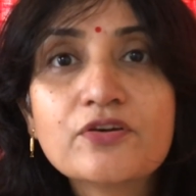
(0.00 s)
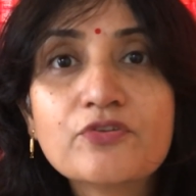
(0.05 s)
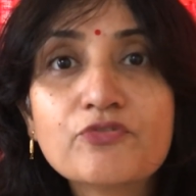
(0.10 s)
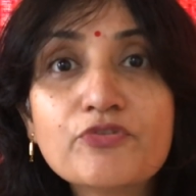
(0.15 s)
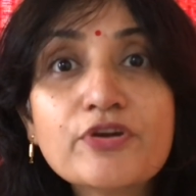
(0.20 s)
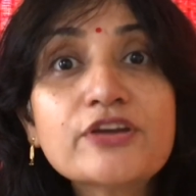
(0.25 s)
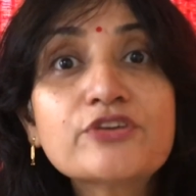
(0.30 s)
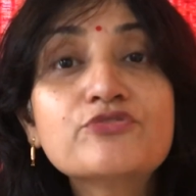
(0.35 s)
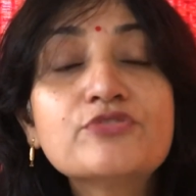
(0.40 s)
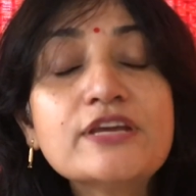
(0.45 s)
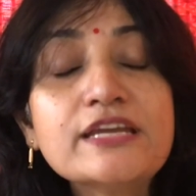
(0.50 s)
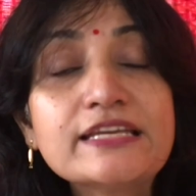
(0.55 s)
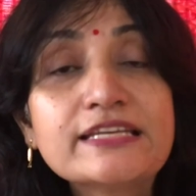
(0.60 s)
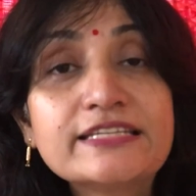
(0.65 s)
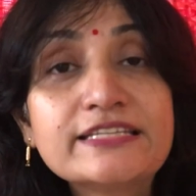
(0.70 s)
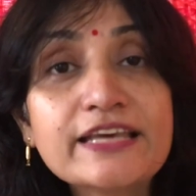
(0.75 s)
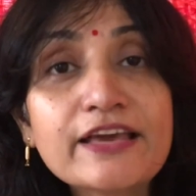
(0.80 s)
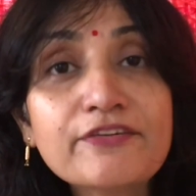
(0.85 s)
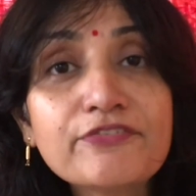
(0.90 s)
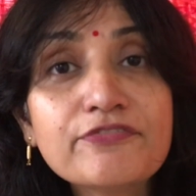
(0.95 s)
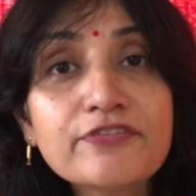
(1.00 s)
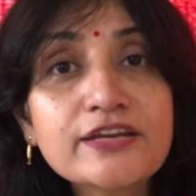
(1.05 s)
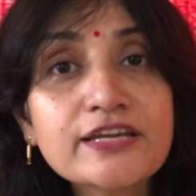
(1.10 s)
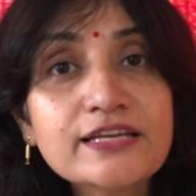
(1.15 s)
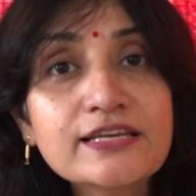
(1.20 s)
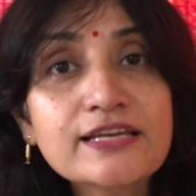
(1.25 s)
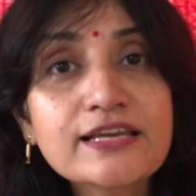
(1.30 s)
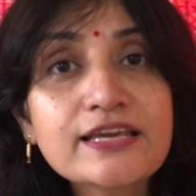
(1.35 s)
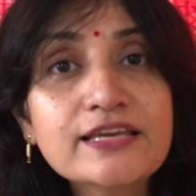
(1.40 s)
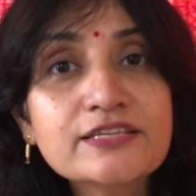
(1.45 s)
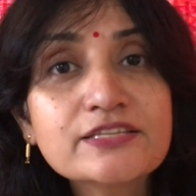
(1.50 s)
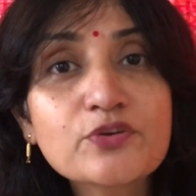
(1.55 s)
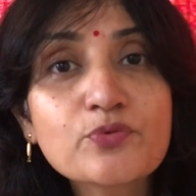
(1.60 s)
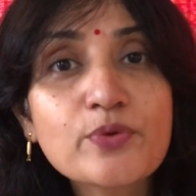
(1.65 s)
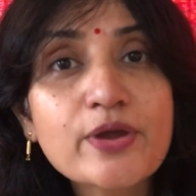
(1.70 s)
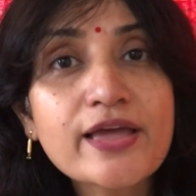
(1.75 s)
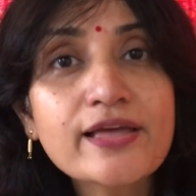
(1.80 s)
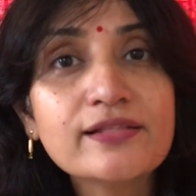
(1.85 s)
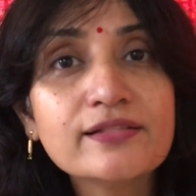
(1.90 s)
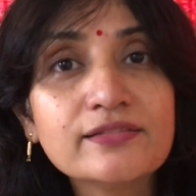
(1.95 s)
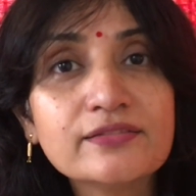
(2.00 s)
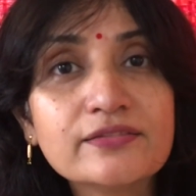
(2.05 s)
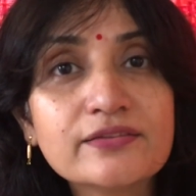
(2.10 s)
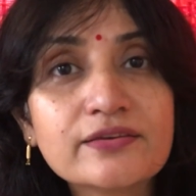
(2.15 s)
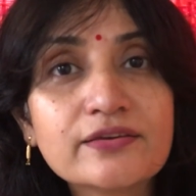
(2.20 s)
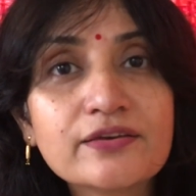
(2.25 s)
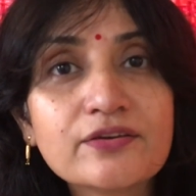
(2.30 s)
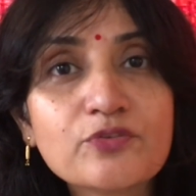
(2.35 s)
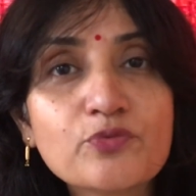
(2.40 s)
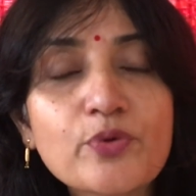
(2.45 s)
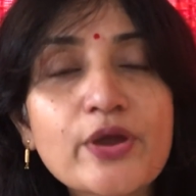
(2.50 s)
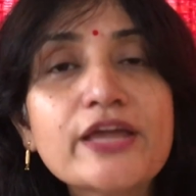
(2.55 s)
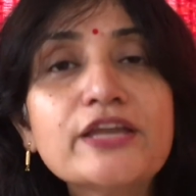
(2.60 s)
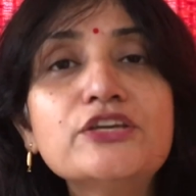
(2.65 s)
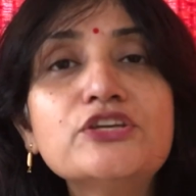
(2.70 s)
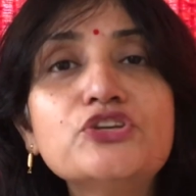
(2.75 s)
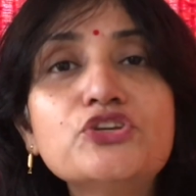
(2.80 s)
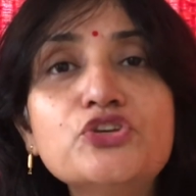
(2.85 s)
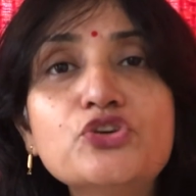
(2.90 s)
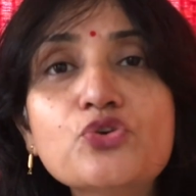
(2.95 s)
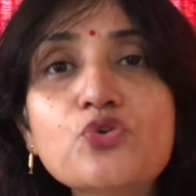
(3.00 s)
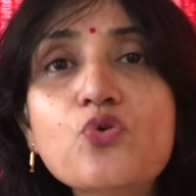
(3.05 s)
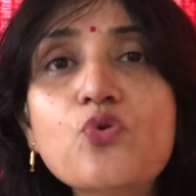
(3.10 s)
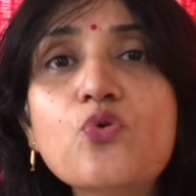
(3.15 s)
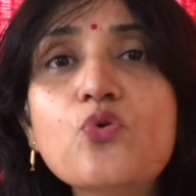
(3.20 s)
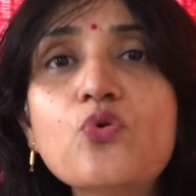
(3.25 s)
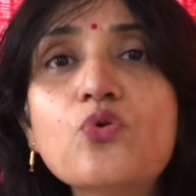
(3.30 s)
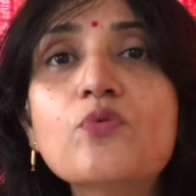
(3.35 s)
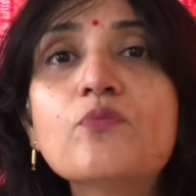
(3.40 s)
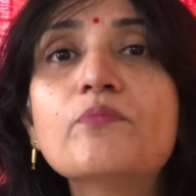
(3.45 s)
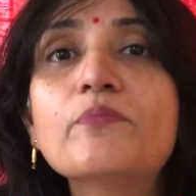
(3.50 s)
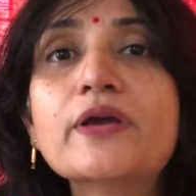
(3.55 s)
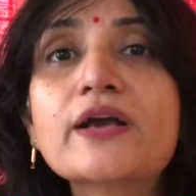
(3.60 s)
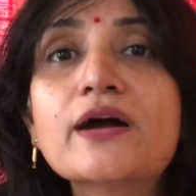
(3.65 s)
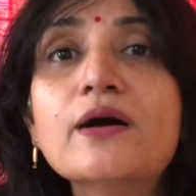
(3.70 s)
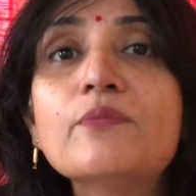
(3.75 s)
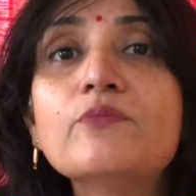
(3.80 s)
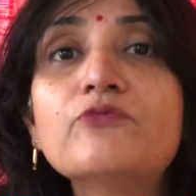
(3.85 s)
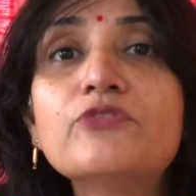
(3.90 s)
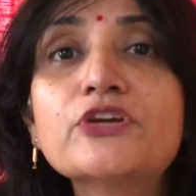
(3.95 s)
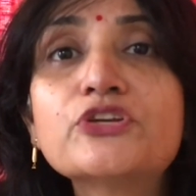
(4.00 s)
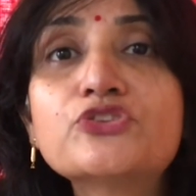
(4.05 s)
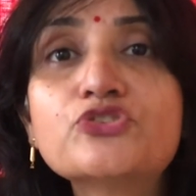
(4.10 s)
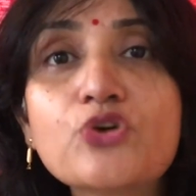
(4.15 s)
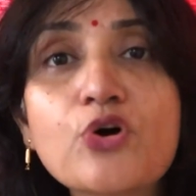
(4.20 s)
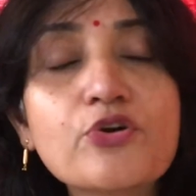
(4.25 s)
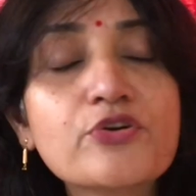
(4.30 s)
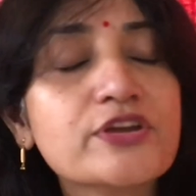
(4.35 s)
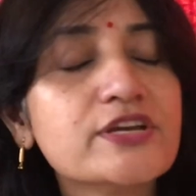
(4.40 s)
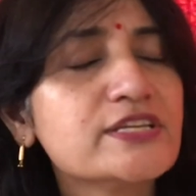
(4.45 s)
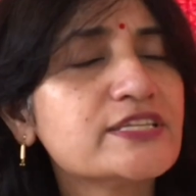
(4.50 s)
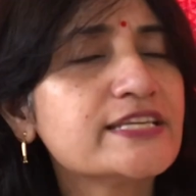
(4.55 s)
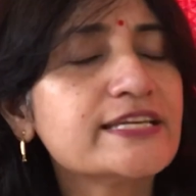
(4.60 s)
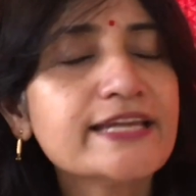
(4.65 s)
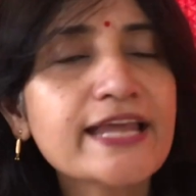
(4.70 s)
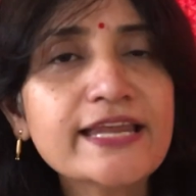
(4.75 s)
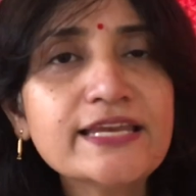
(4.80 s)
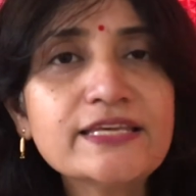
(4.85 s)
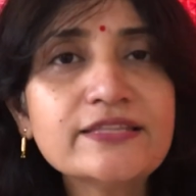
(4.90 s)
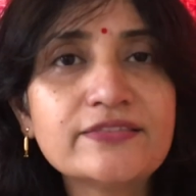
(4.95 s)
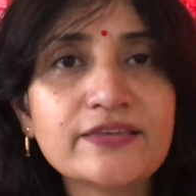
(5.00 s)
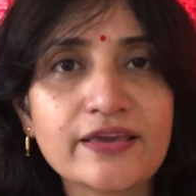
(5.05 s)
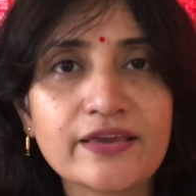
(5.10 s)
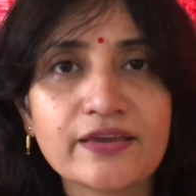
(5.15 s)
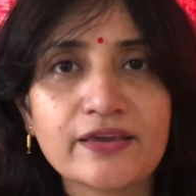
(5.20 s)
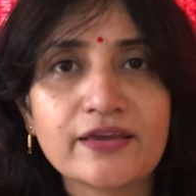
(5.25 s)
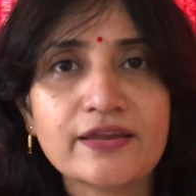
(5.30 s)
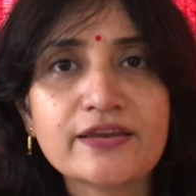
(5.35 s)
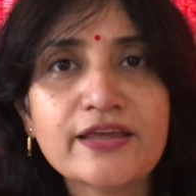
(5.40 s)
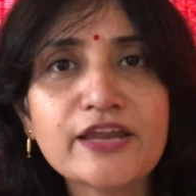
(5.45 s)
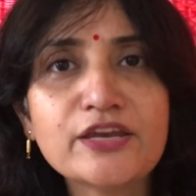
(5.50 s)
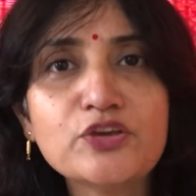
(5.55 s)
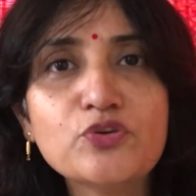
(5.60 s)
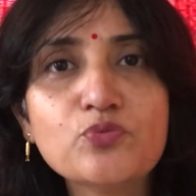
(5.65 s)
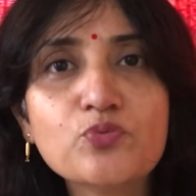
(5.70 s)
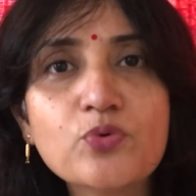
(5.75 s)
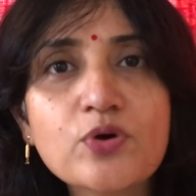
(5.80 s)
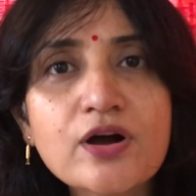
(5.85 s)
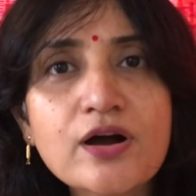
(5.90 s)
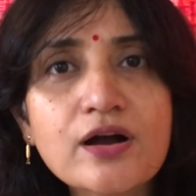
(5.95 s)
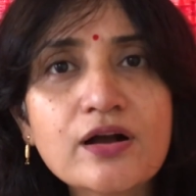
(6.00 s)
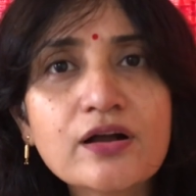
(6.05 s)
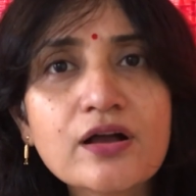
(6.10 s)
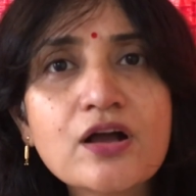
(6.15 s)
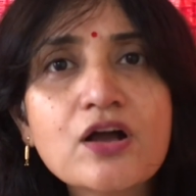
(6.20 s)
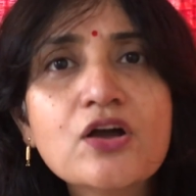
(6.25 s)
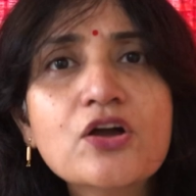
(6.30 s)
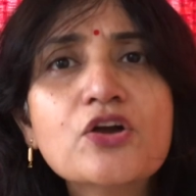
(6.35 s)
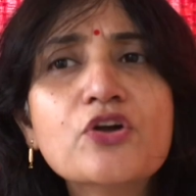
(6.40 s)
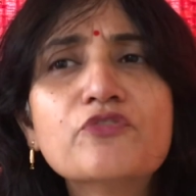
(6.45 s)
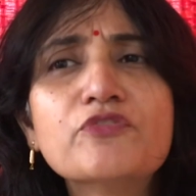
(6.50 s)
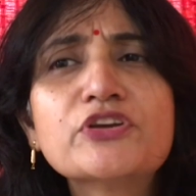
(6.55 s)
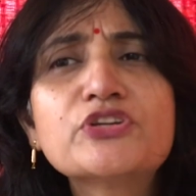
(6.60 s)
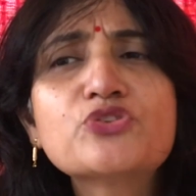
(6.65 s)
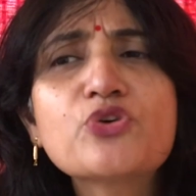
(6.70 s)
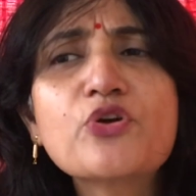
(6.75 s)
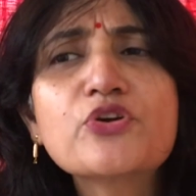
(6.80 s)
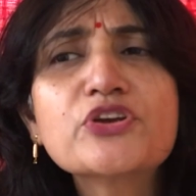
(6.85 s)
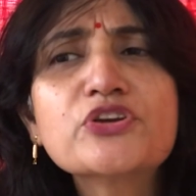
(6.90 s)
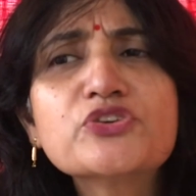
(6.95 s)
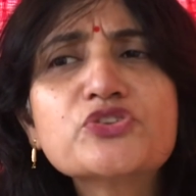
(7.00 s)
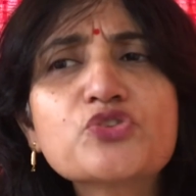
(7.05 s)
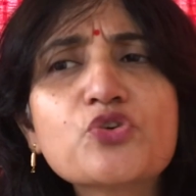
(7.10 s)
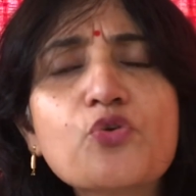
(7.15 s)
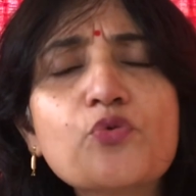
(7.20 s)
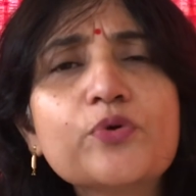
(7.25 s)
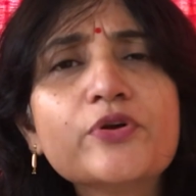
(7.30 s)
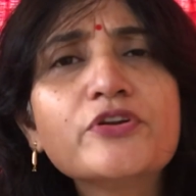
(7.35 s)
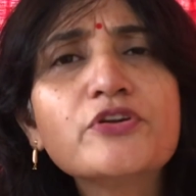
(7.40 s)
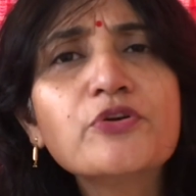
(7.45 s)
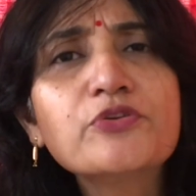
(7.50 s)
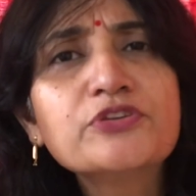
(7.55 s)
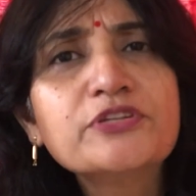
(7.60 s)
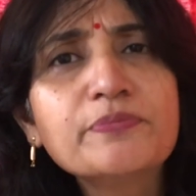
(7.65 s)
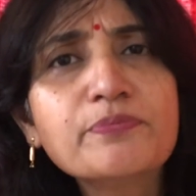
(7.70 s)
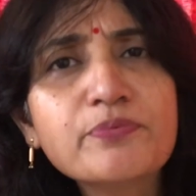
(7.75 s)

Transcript: Victory definitely is a wealth. When you become victorious in anything, in any work, victorious over your